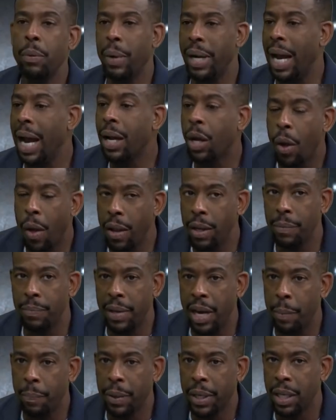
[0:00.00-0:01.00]
way, I call him
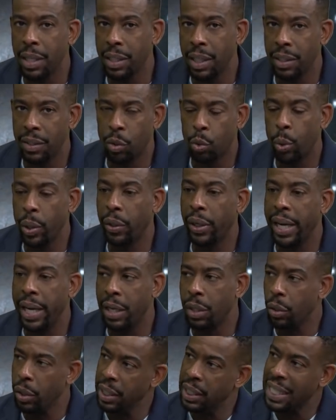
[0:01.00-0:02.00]
that because his Twitter
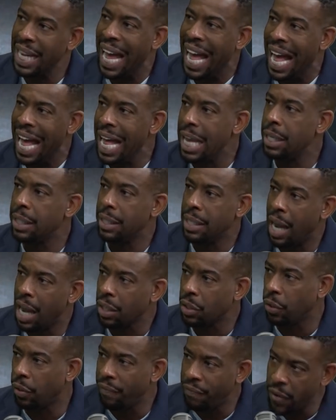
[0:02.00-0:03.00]
handle is at
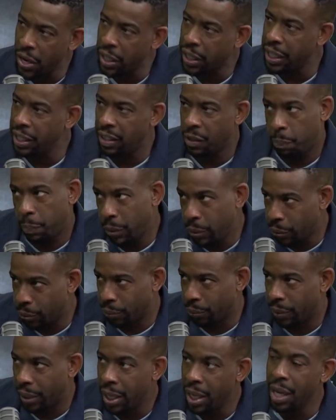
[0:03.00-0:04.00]
Doctor Funky
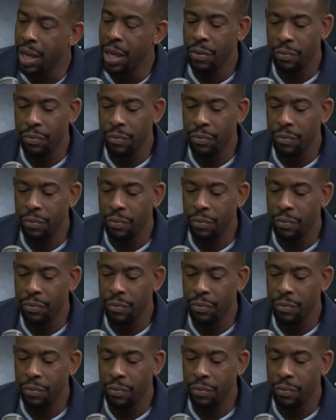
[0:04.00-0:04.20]
Spoon. Thank